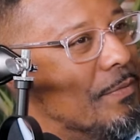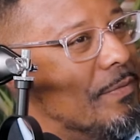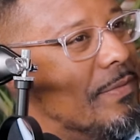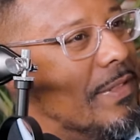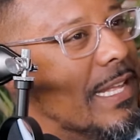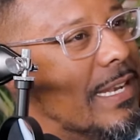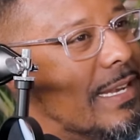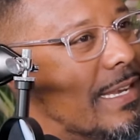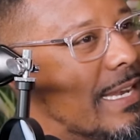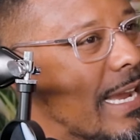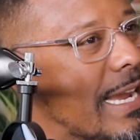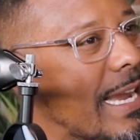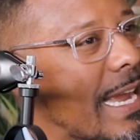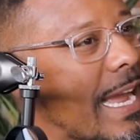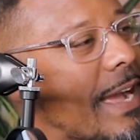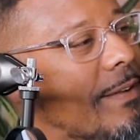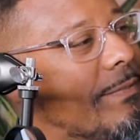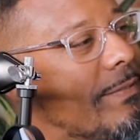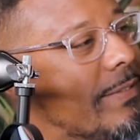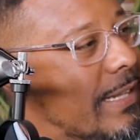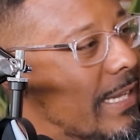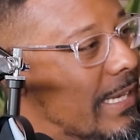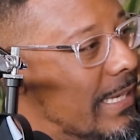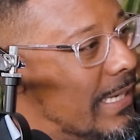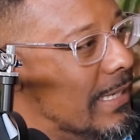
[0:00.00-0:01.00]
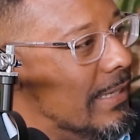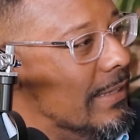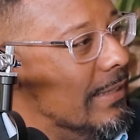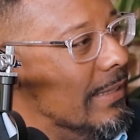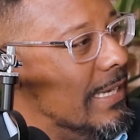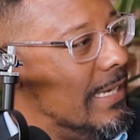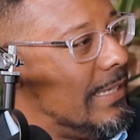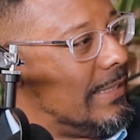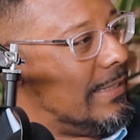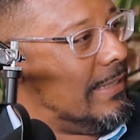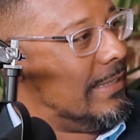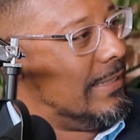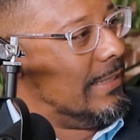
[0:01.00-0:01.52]
The day after they get
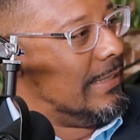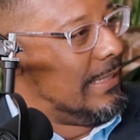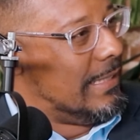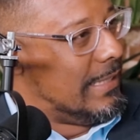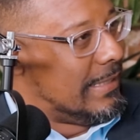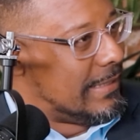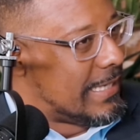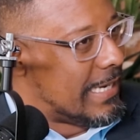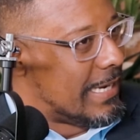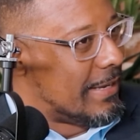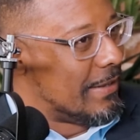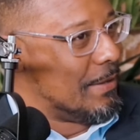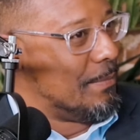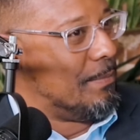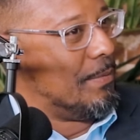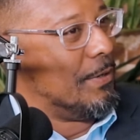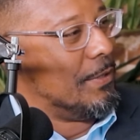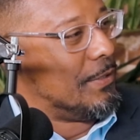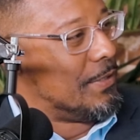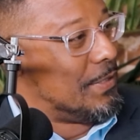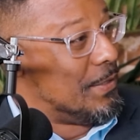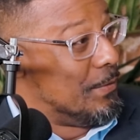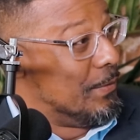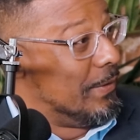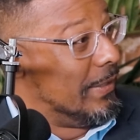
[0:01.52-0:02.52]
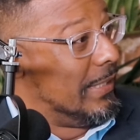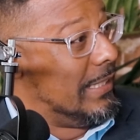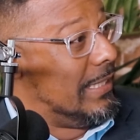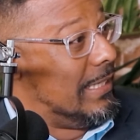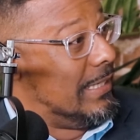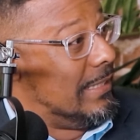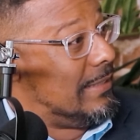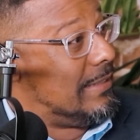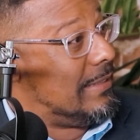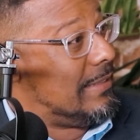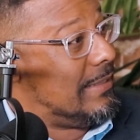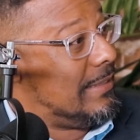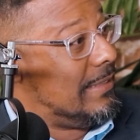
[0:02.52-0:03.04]
elected is how the person really
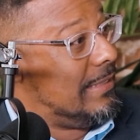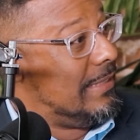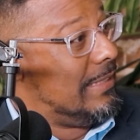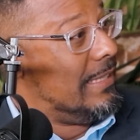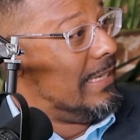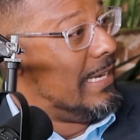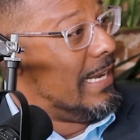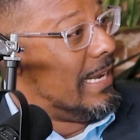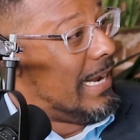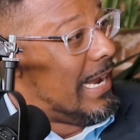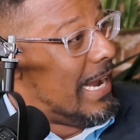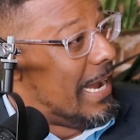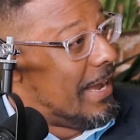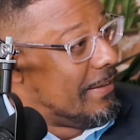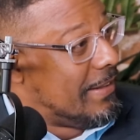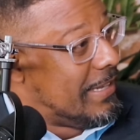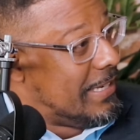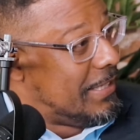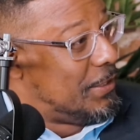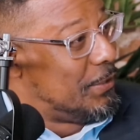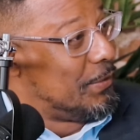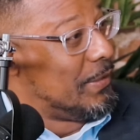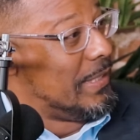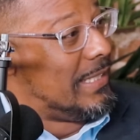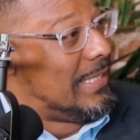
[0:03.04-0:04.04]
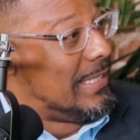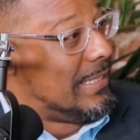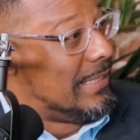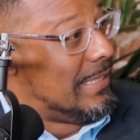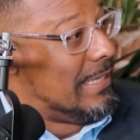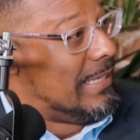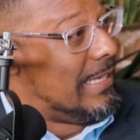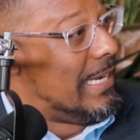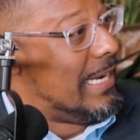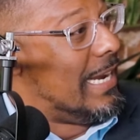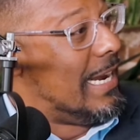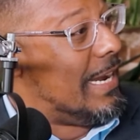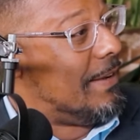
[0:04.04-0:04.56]
is. And how they treat you the
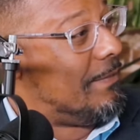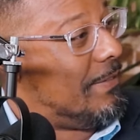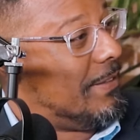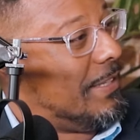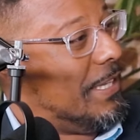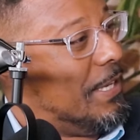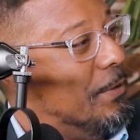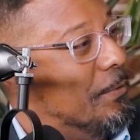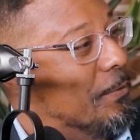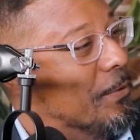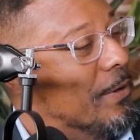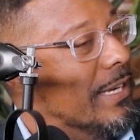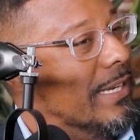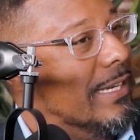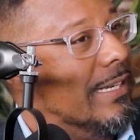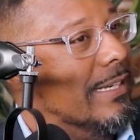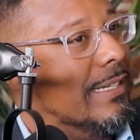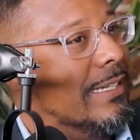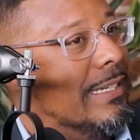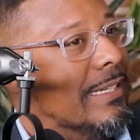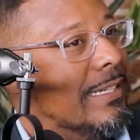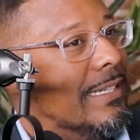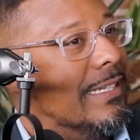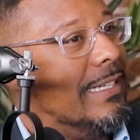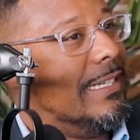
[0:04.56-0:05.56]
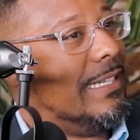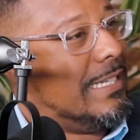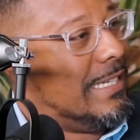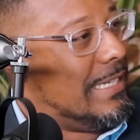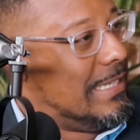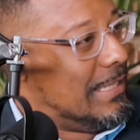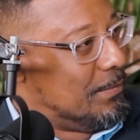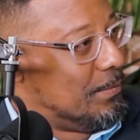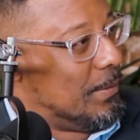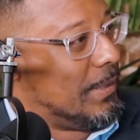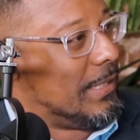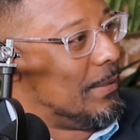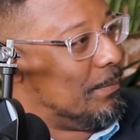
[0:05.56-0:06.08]
day after they win
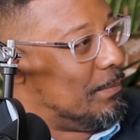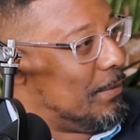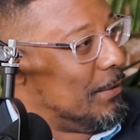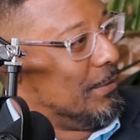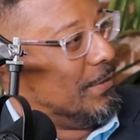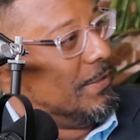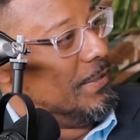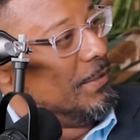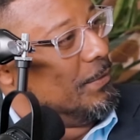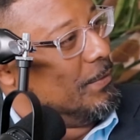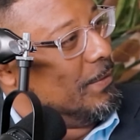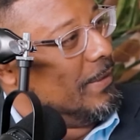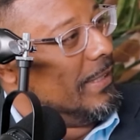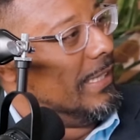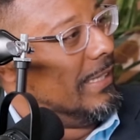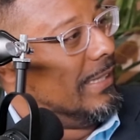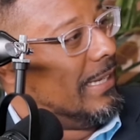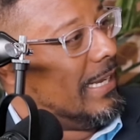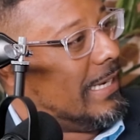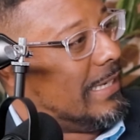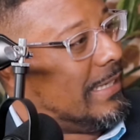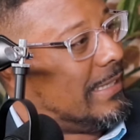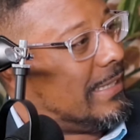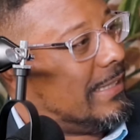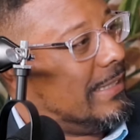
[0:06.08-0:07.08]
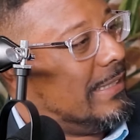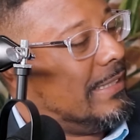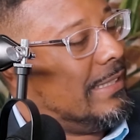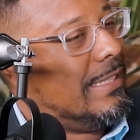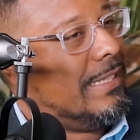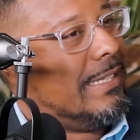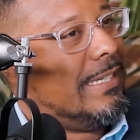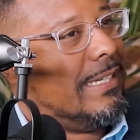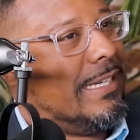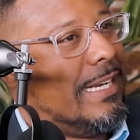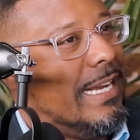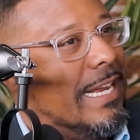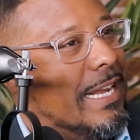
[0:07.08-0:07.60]
is what the person's really like.
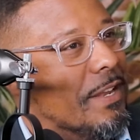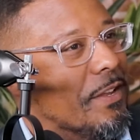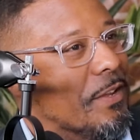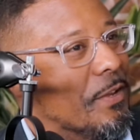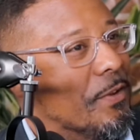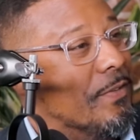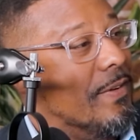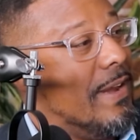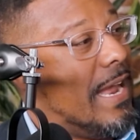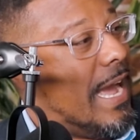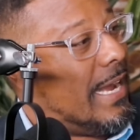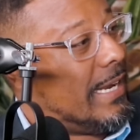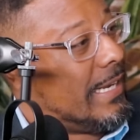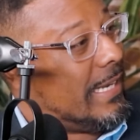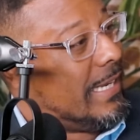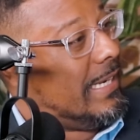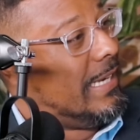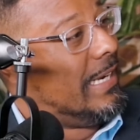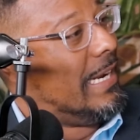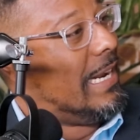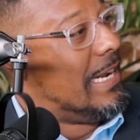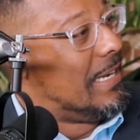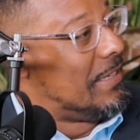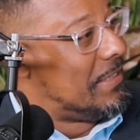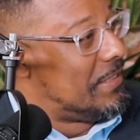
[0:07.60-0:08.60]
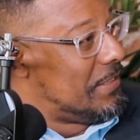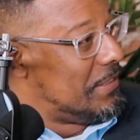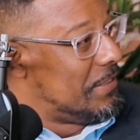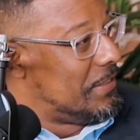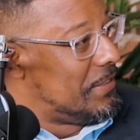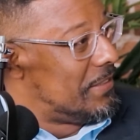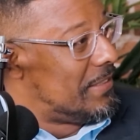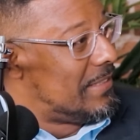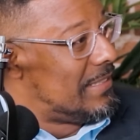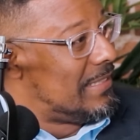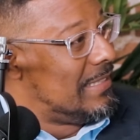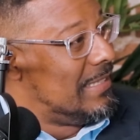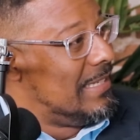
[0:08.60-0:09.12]
And you not getting
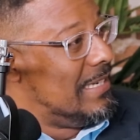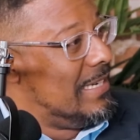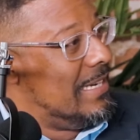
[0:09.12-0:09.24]
answers,